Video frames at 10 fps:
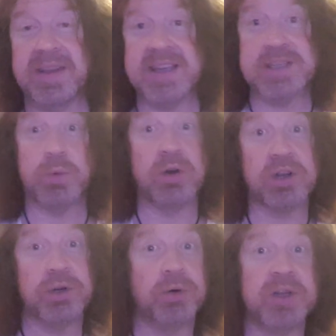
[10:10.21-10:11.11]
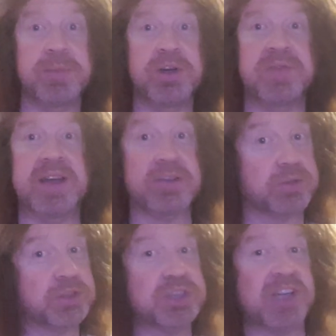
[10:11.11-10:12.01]
This is one gory movie. It
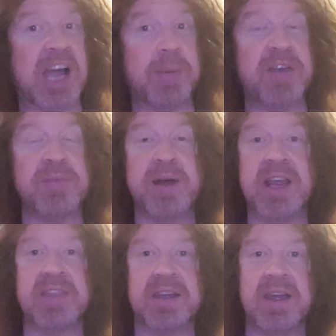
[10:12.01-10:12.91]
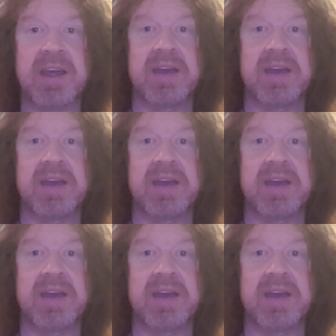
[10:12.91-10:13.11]
doesn't shy away from anything.